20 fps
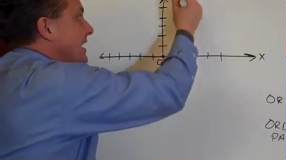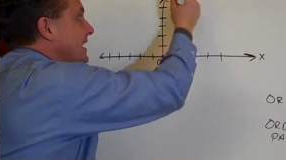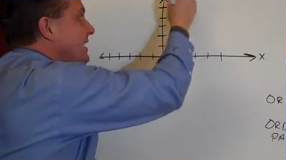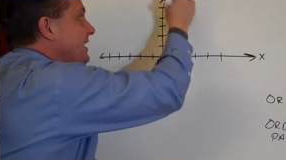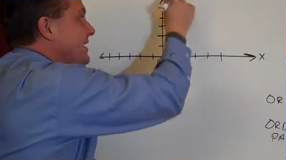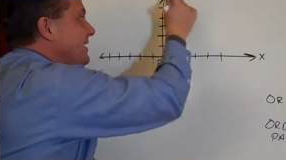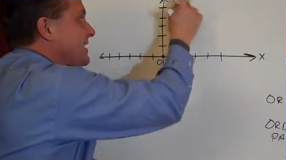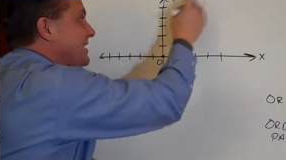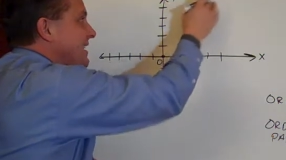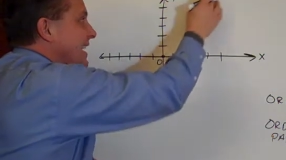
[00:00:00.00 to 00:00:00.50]

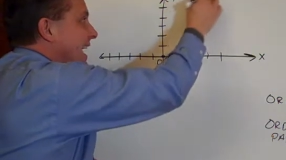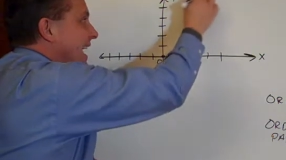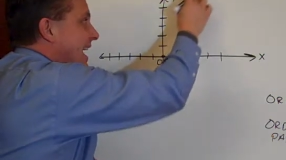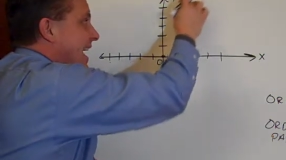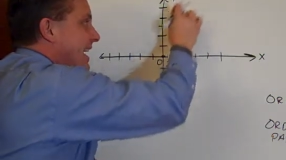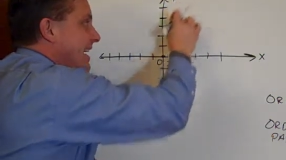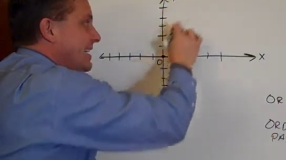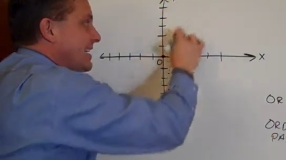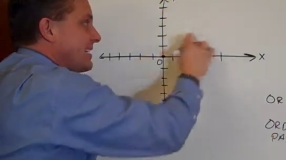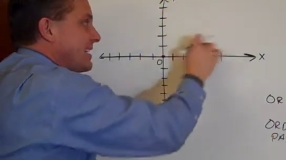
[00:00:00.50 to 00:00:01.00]

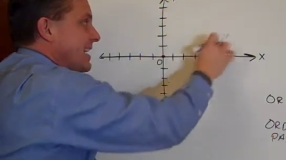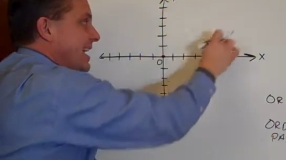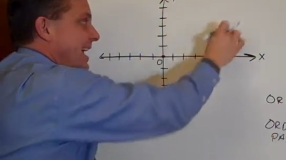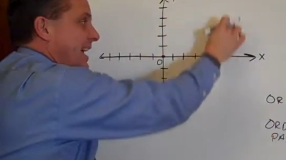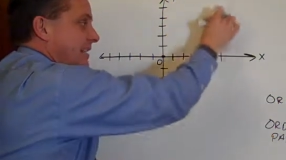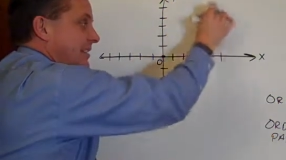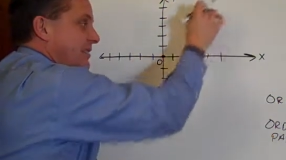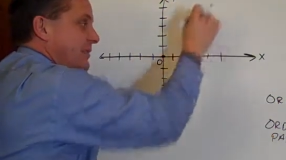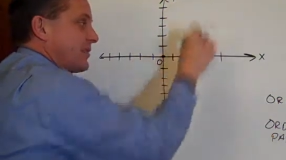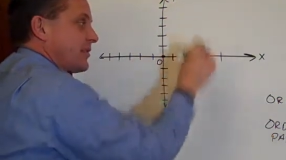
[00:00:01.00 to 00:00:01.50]
Inside the
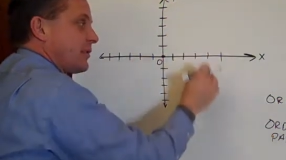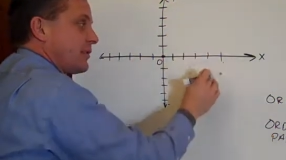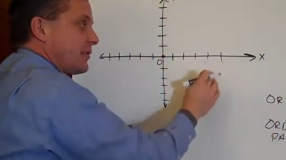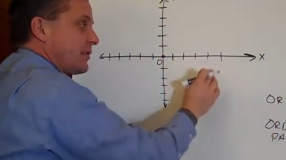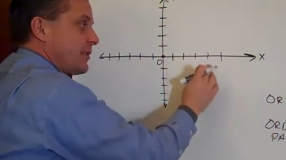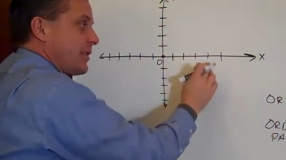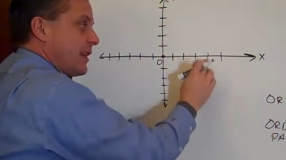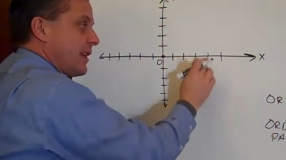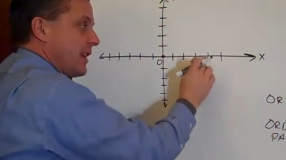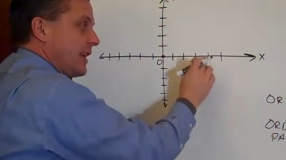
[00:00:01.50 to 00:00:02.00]

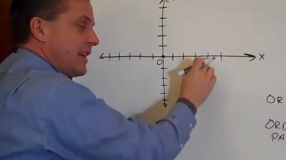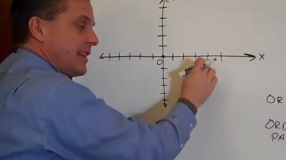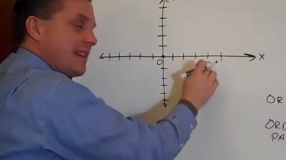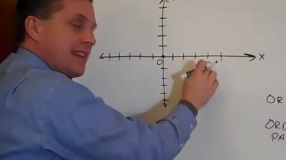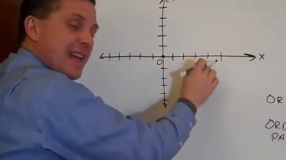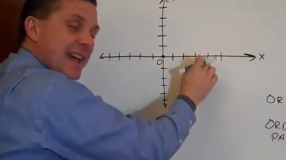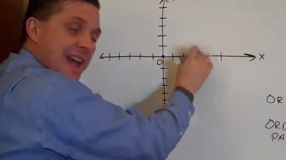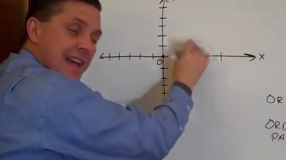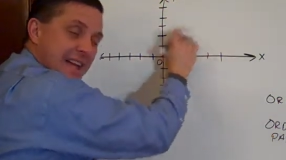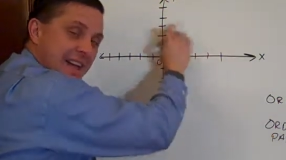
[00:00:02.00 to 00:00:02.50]
axes
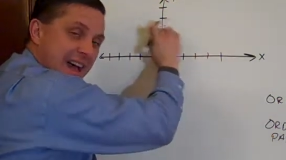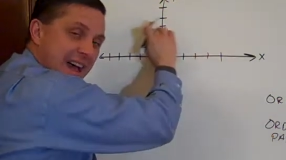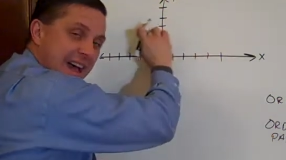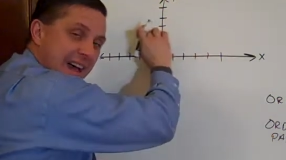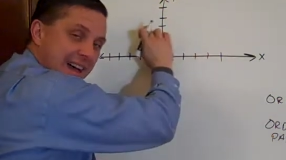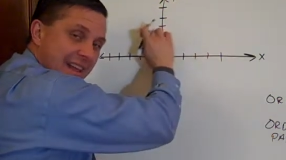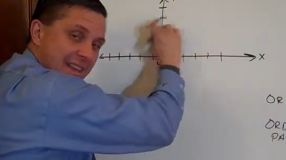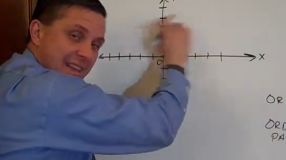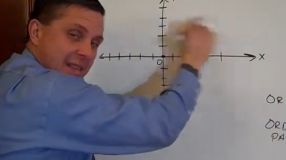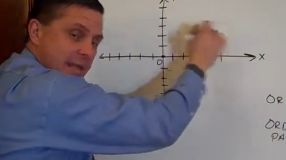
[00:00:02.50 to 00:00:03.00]
and not
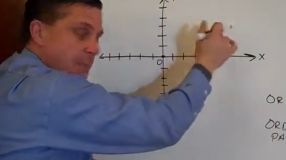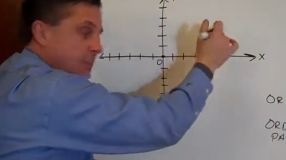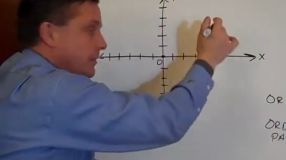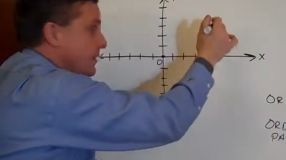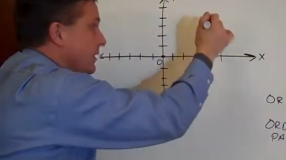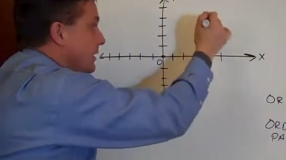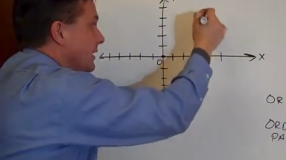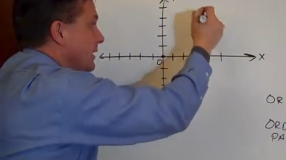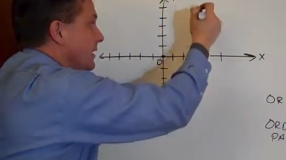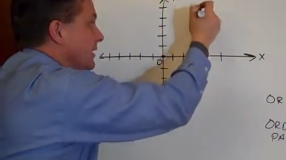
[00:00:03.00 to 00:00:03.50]
on
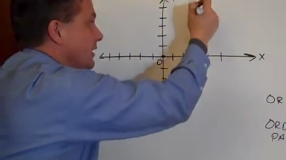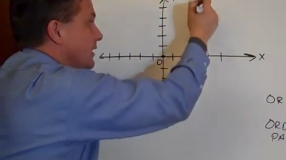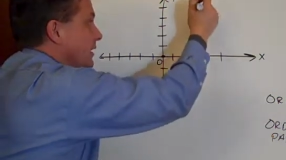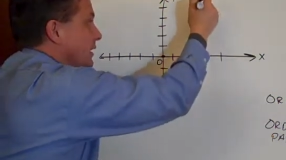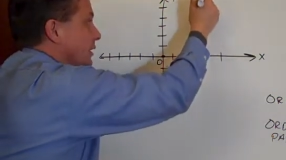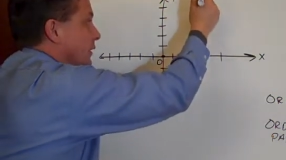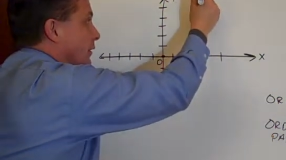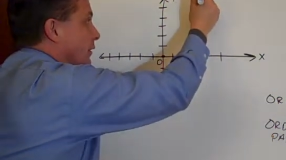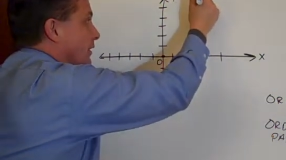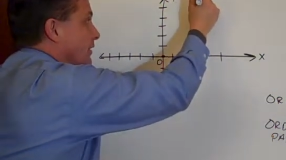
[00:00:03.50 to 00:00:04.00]
them,
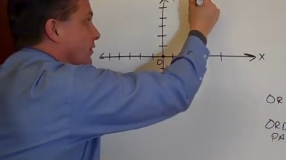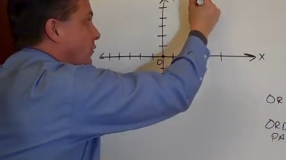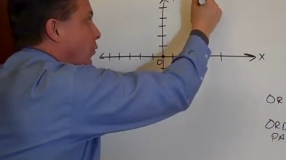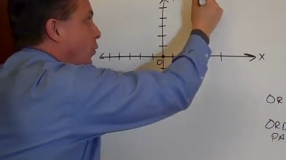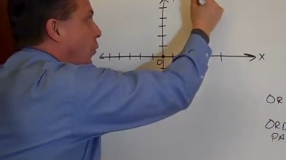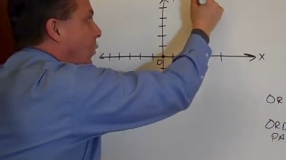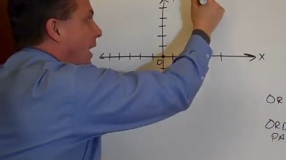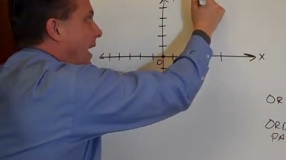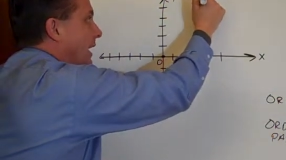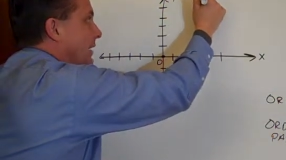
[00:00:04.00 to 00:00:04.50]
here is
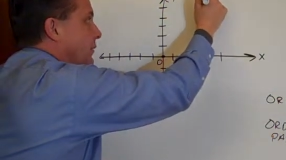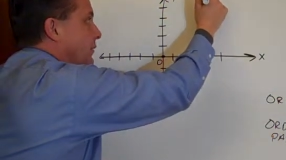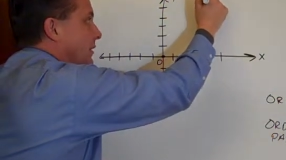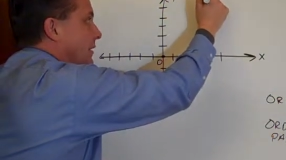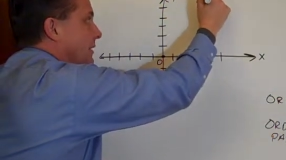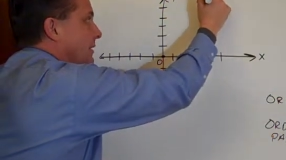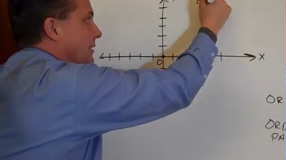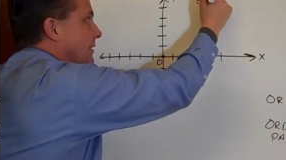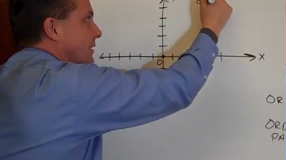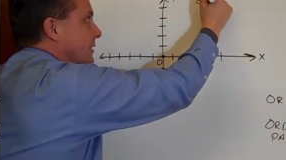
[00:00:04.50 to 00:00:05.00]

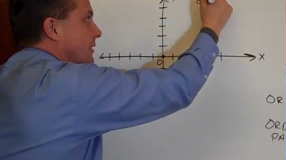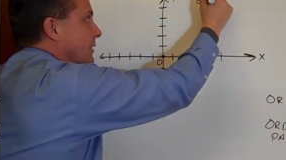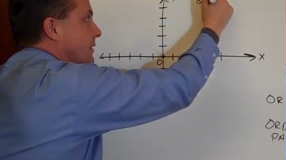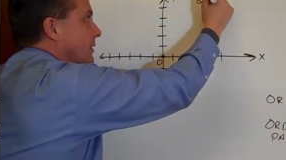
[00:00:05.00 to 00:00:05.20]
quadrant